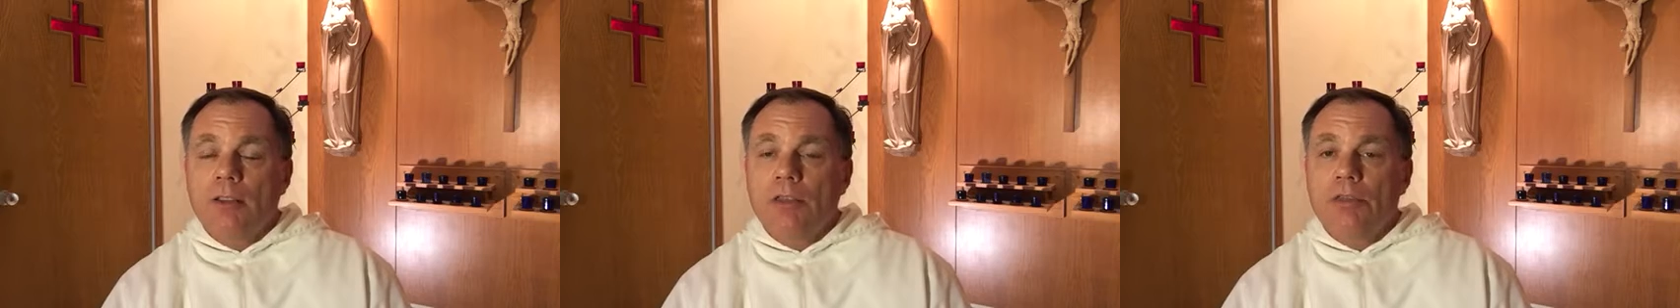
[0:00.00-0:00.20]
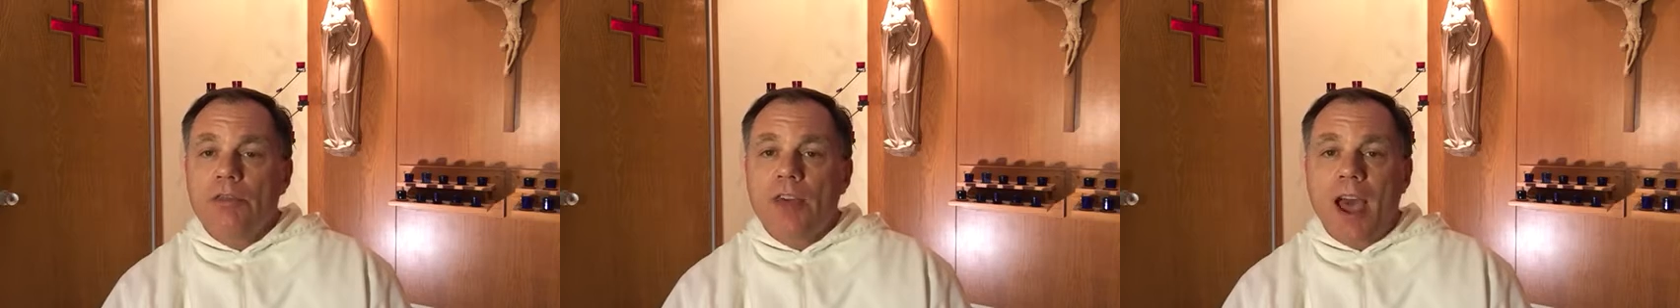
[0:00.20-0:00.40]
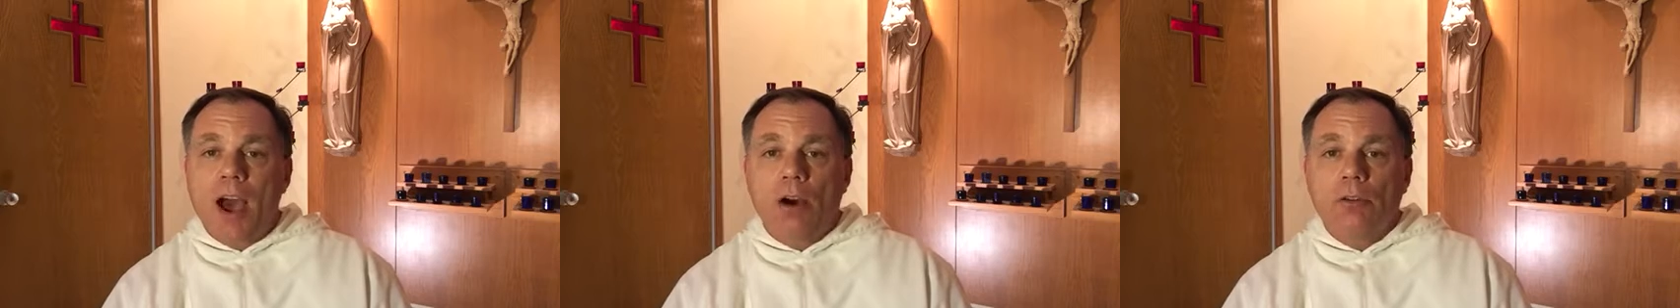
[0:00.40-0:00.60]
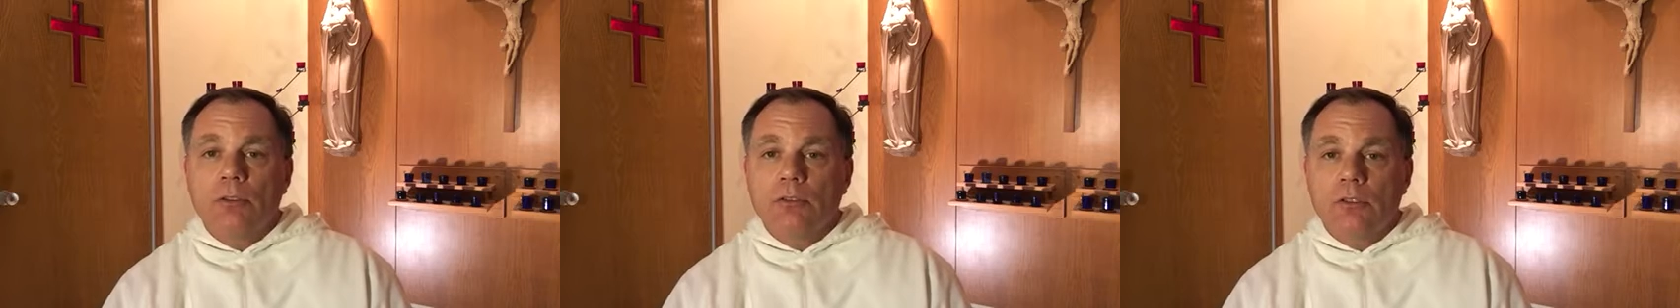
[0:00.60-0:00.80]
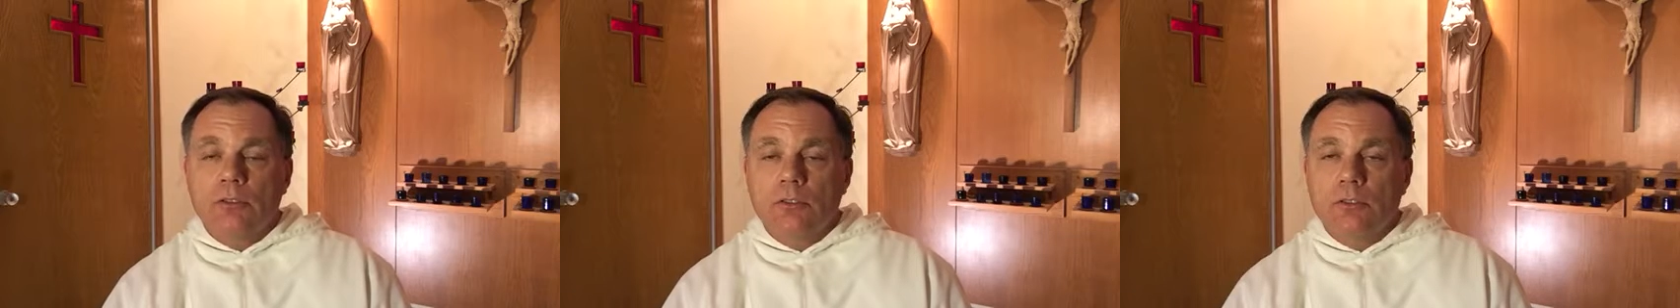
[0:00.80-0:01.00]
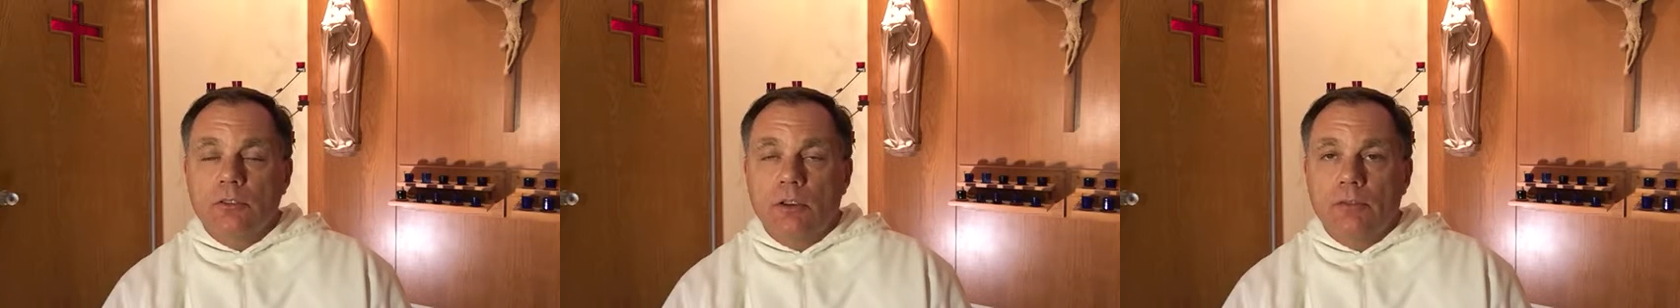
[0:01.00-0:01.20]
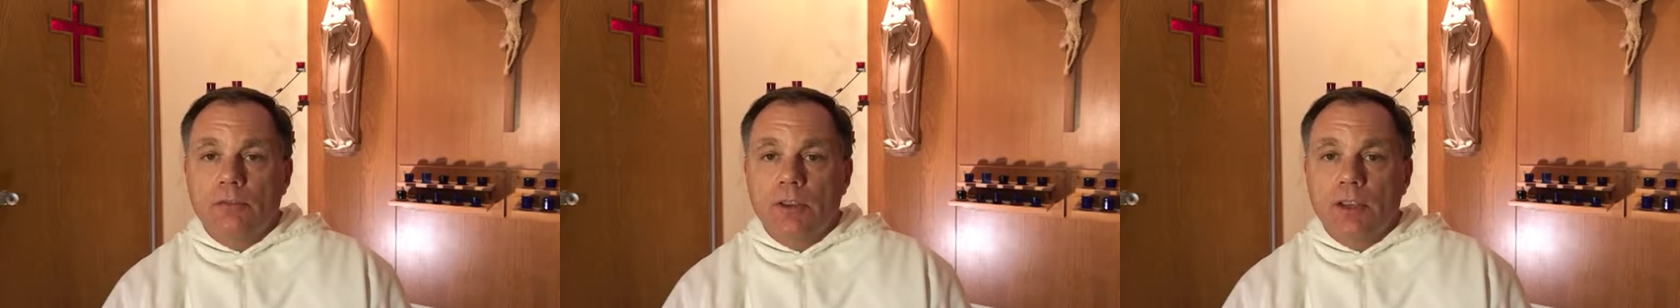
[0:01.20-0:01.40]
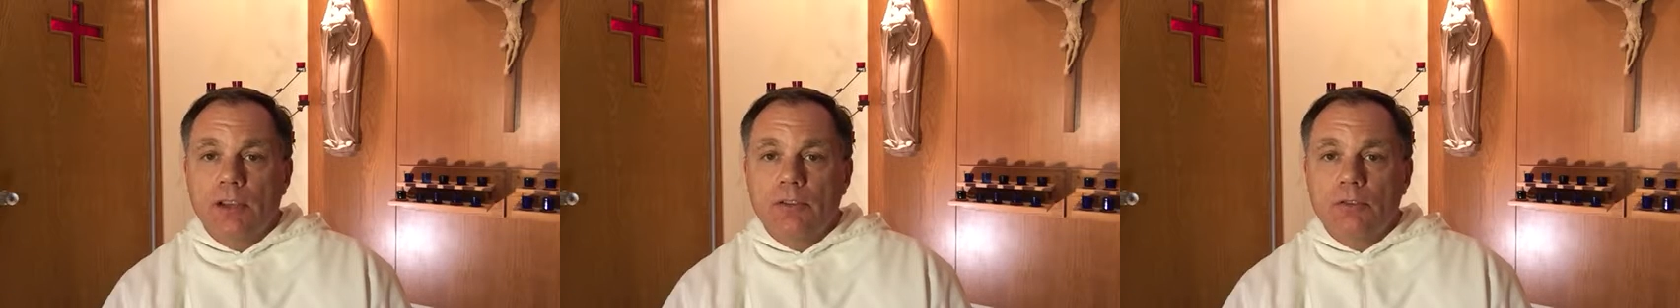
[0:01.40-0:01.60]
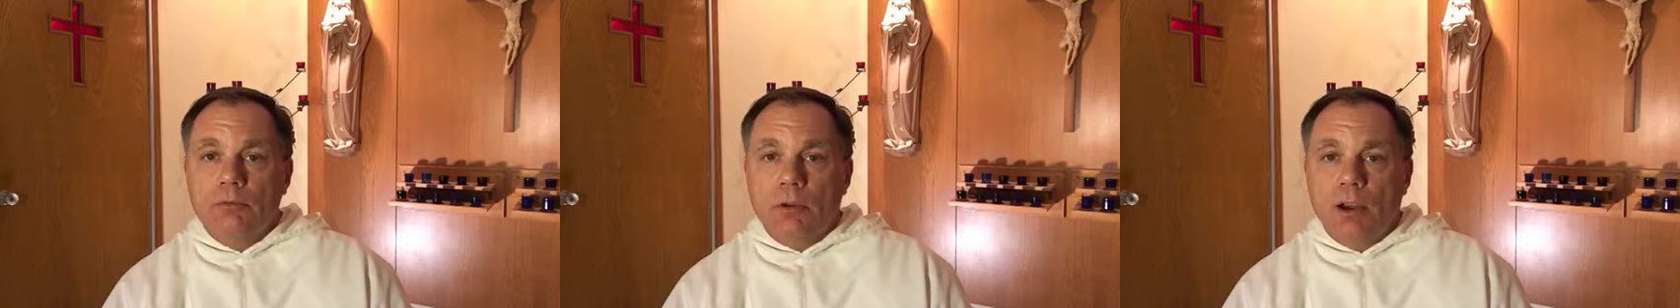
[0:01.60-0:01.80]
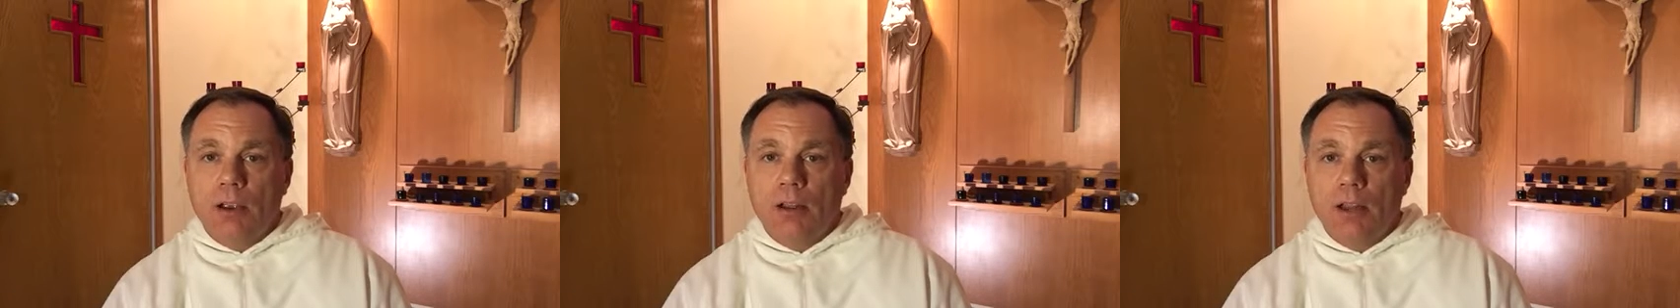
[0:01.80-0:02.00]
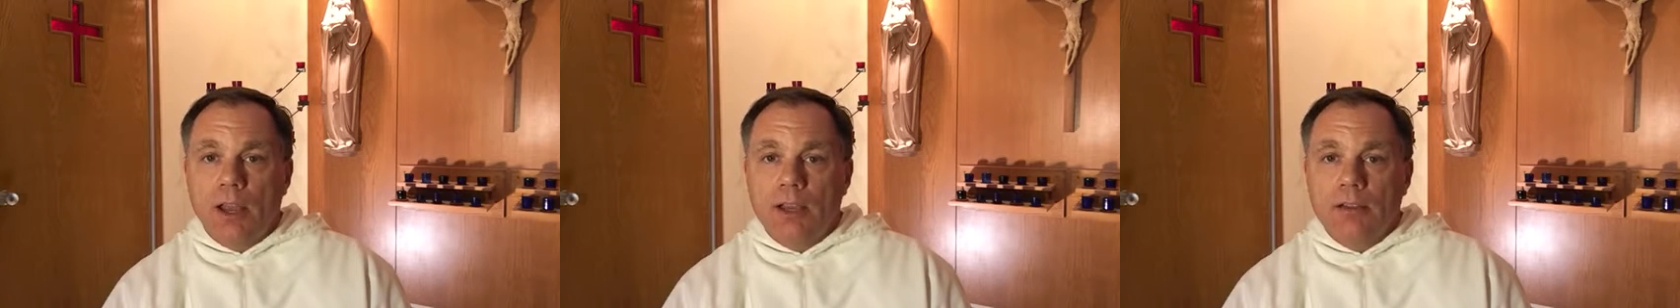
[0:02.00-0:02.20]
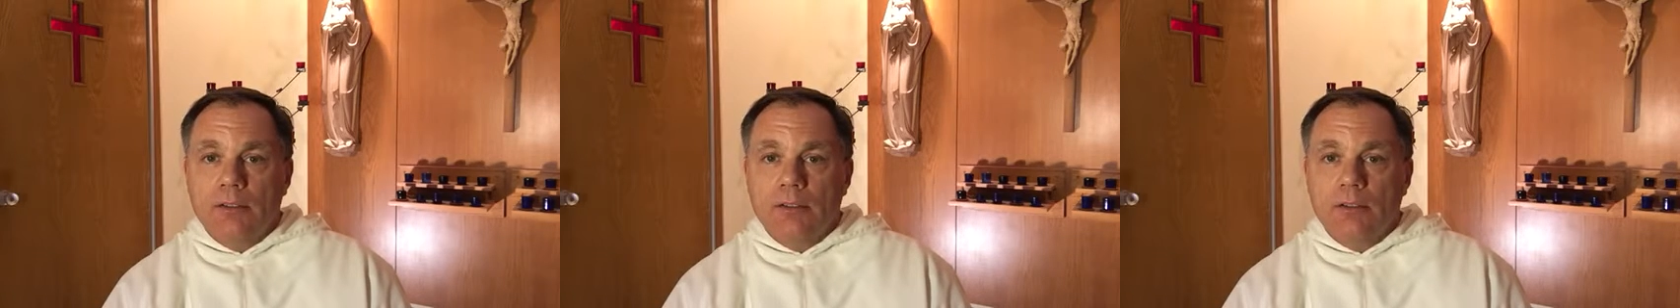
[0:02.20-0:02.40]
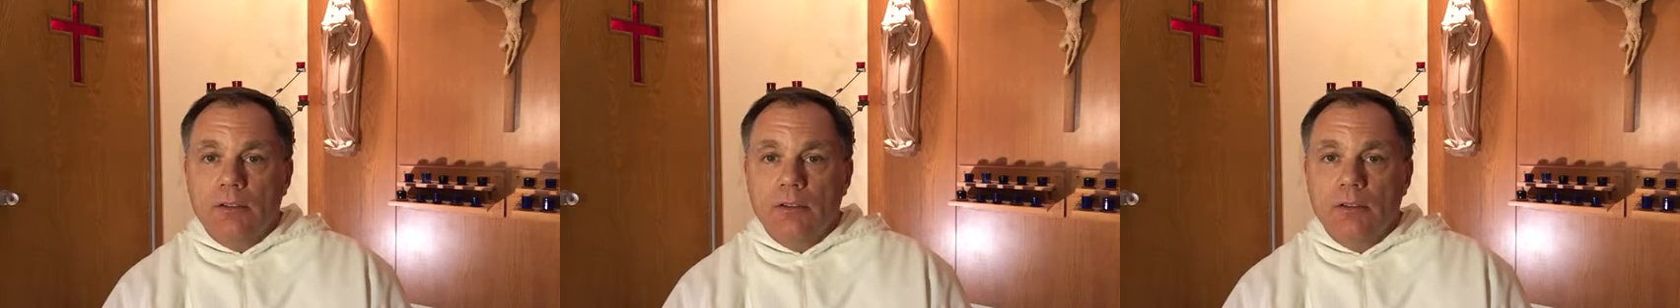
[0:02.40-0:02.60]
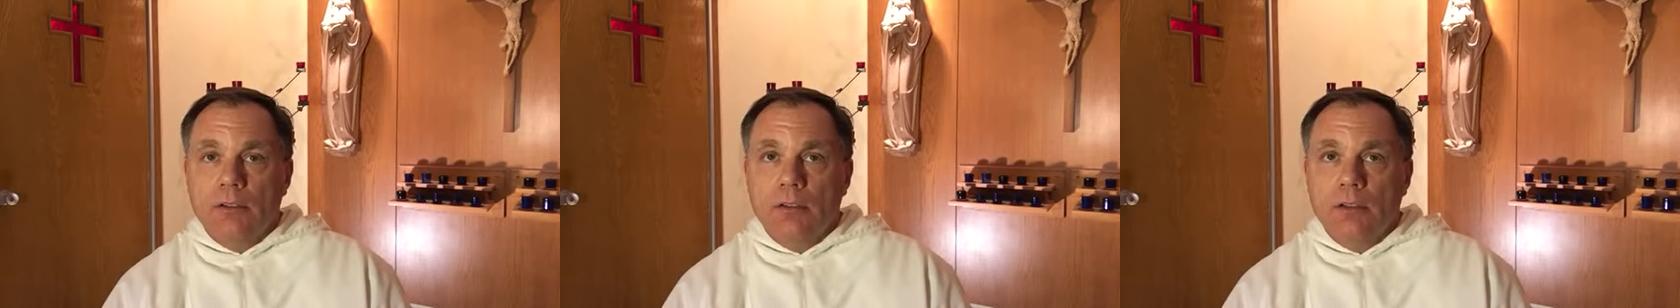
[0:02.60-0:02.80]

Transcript: thousands of Israelites.